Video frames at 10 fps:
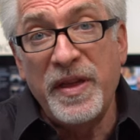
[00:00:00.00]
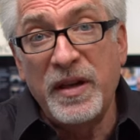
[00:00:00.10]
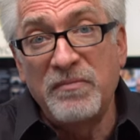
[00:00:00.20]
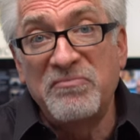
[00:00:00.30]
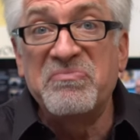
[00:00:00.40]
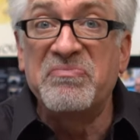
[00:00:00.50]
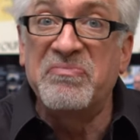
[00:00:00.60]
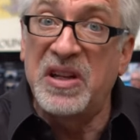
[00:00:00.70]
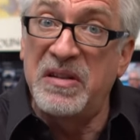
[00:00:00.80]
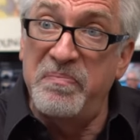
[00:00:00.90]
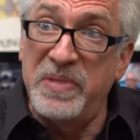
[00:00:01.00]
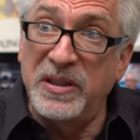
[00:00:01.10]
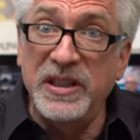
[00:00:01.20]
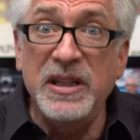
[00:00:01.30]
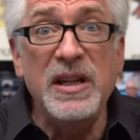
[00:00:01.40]
it,
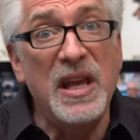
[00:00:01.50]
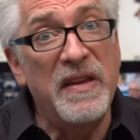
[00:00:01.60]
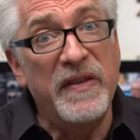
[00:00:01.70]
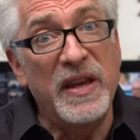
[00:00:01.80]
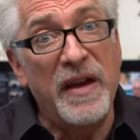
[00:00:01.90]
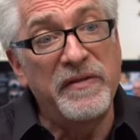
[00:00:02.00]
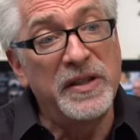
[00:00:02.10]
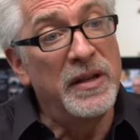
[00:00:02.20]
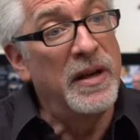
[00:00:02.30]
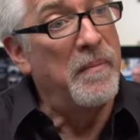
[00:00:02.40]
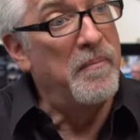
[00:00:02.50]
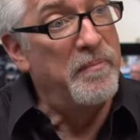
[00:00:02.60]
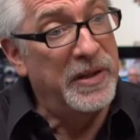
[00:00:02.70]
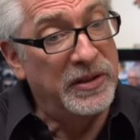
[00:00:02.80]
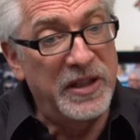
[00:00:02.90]
built-in EVFs,
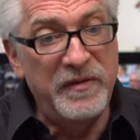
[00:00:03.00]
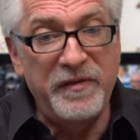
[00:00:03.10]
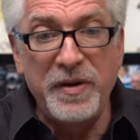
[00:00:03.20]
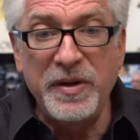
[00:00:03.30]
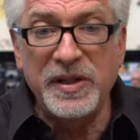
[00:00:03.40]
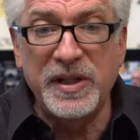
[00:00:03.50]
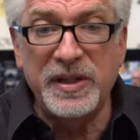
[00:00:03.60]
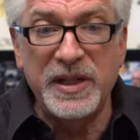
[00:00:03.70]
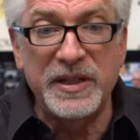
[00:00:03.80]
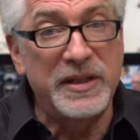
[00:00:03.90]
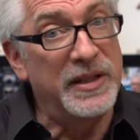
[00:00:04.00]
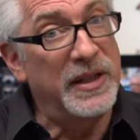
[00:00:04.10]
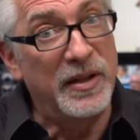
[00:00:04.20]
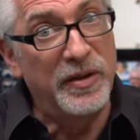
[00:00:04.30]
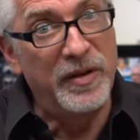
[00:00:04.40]
built-in focus assists,
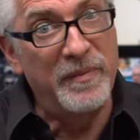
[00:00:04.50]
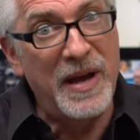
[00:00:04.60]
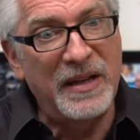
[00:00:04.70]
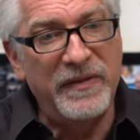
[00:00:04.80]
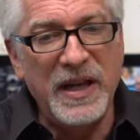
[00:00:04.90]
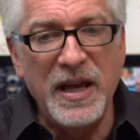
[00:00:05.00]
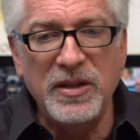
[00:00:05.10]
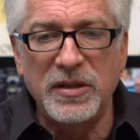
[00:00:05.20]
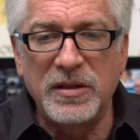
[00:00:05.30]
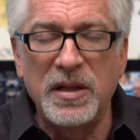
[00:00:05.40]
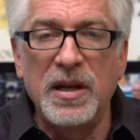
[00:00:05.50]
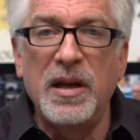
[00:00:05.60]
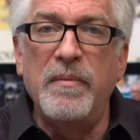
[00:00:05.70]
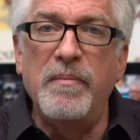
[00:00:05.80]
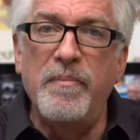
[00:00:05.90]
including magnification,
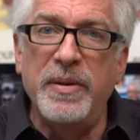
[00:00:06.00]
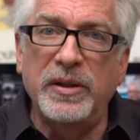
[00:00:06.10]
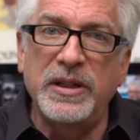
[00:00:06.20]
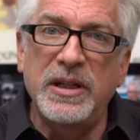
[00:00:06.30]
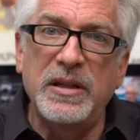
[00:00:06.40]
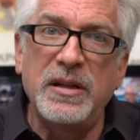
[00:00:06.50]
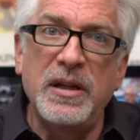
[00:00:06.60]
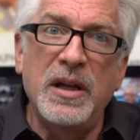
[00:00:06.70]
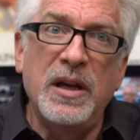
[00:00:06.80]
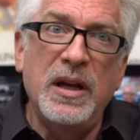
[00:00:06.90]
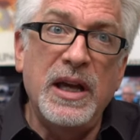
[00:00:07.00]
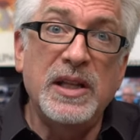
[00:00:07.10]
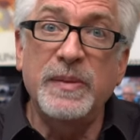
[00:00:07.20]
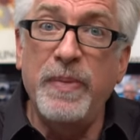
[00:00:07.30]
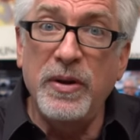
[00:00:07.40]
built-in
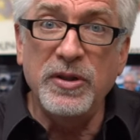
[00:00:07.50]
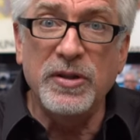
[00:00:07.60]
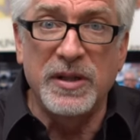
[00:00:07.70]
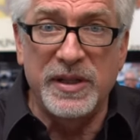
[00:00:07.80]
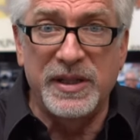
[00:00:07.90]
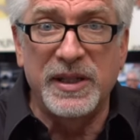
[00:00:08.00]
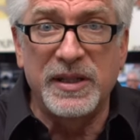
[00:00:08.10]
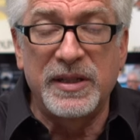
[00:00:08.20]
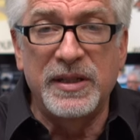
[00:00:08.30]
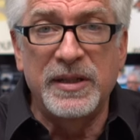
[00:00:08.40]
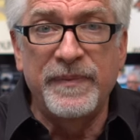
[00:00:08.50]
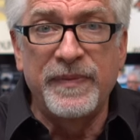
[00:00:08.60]
exposure assists.